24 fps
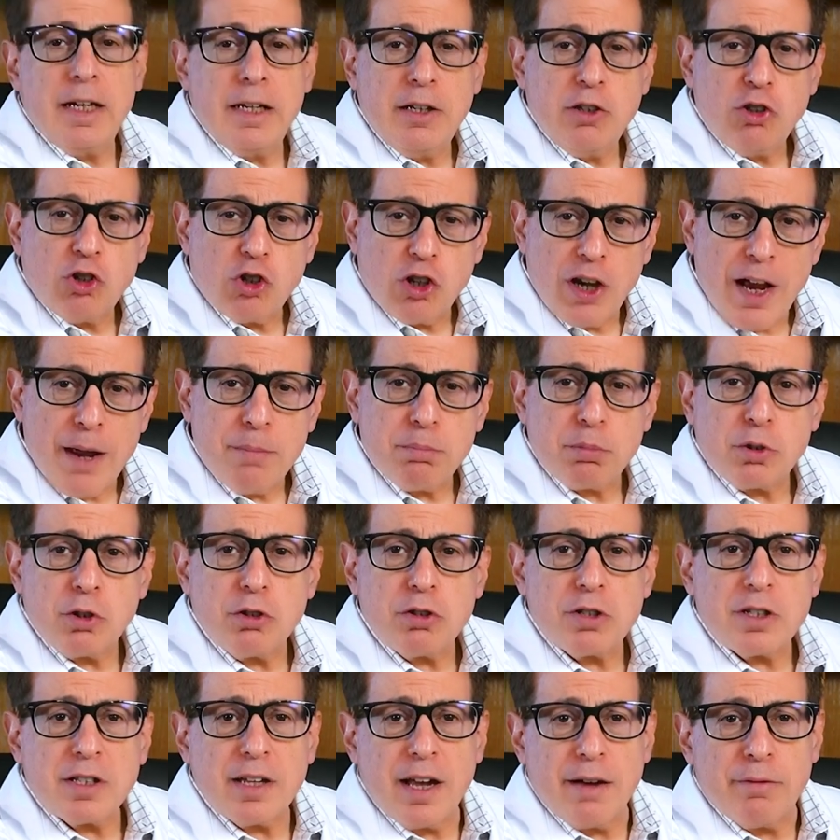In chapter
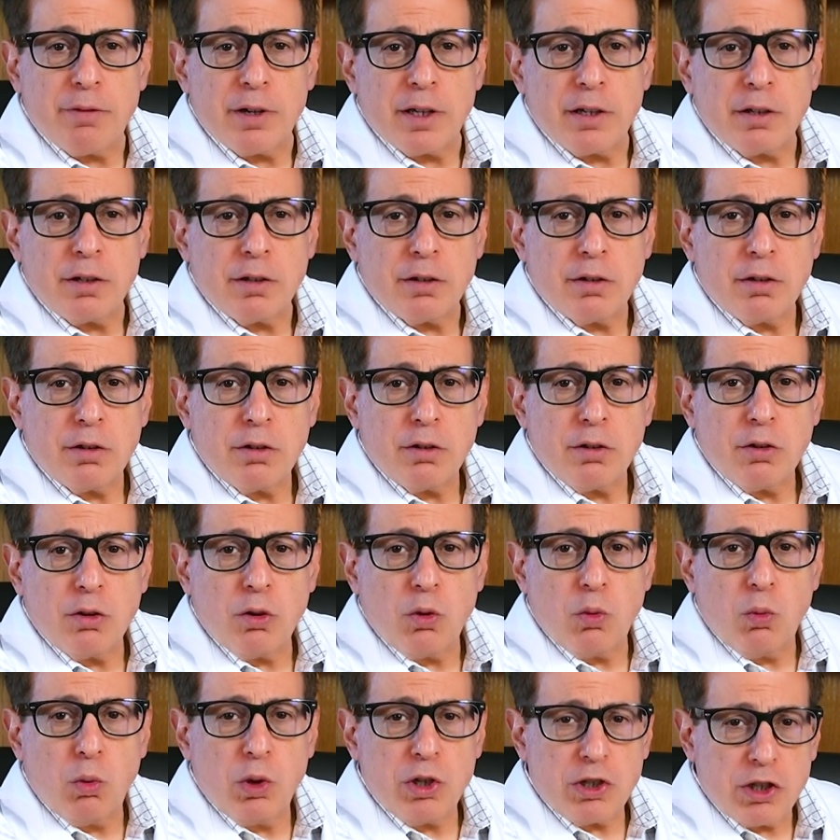7,
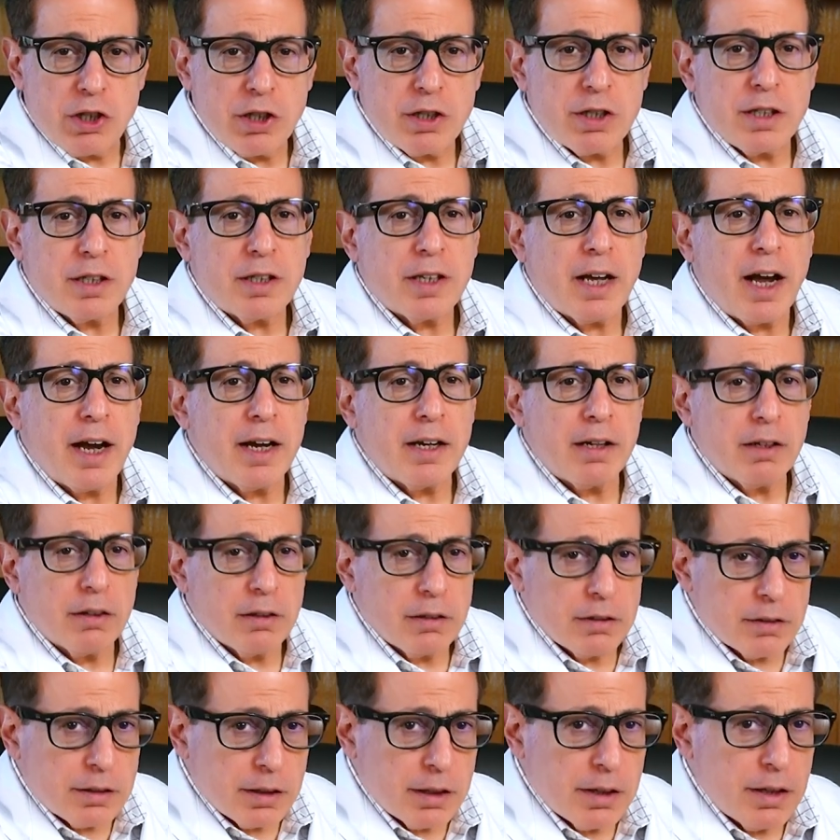which is
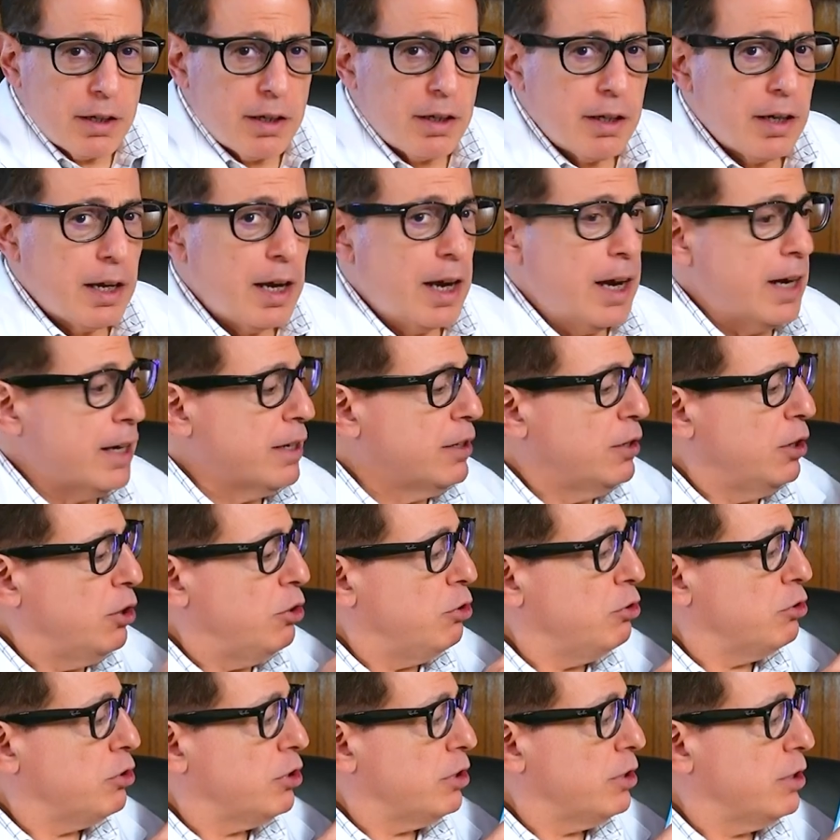entitled
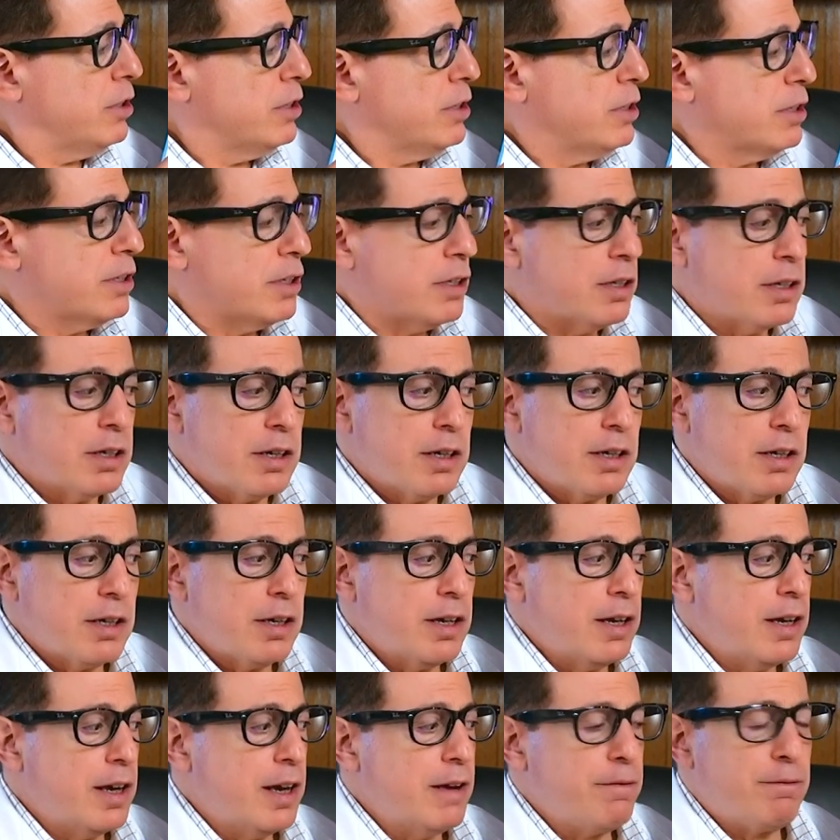Agnosias,
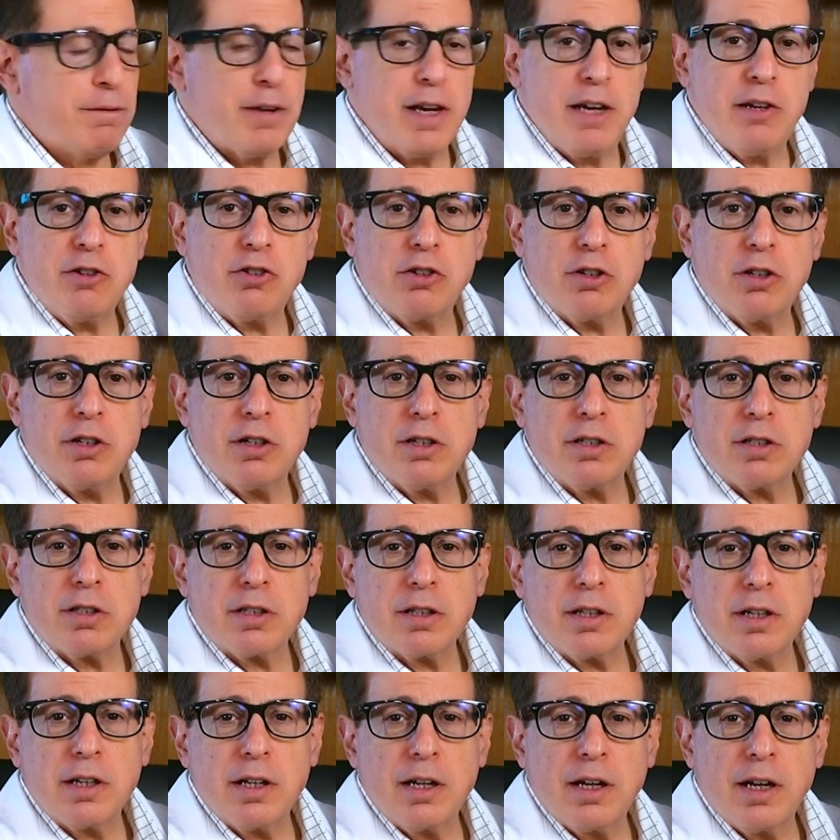
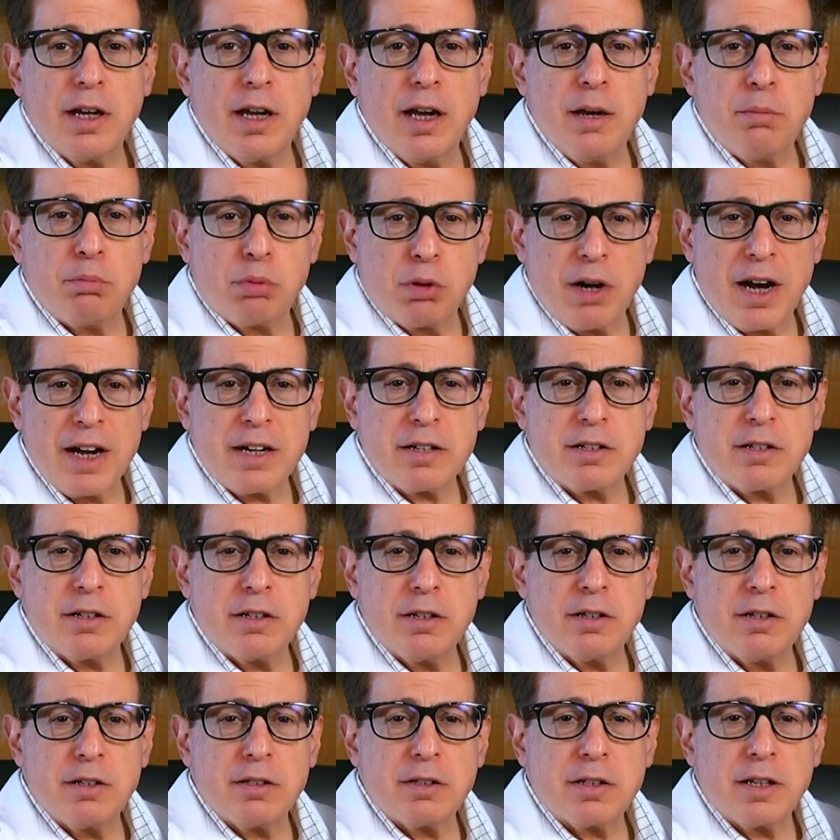Aphasias,
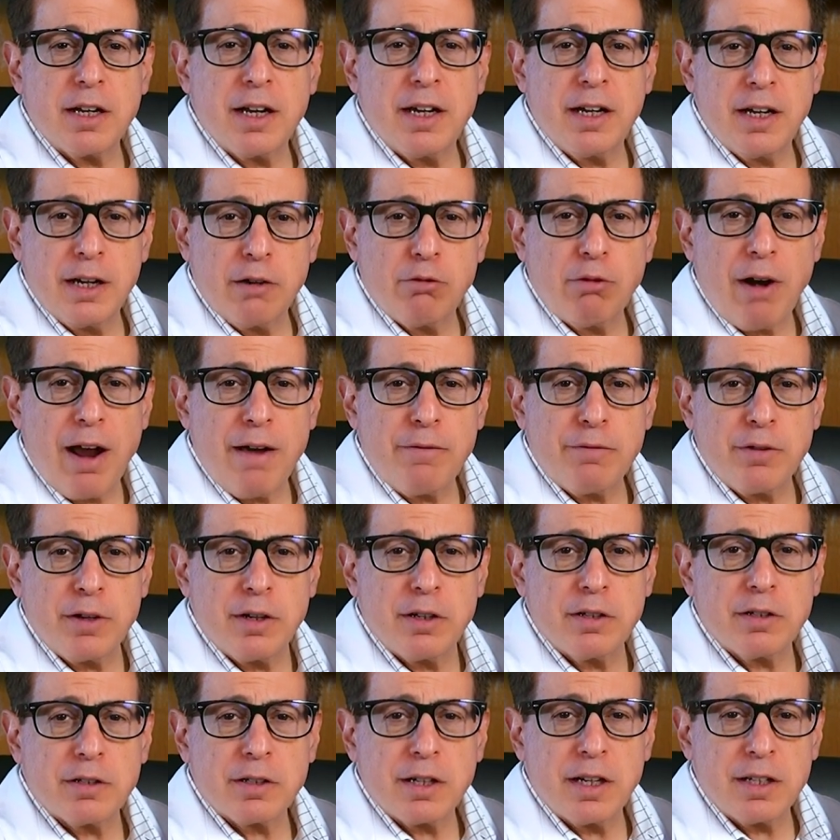Apraxias, and
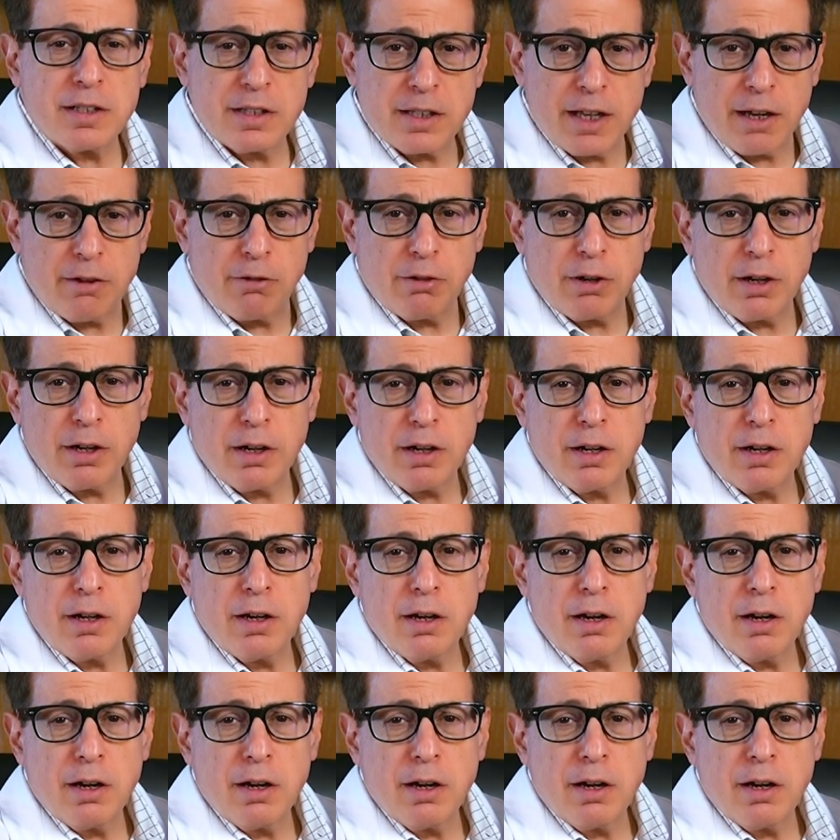Agraphias, etc.,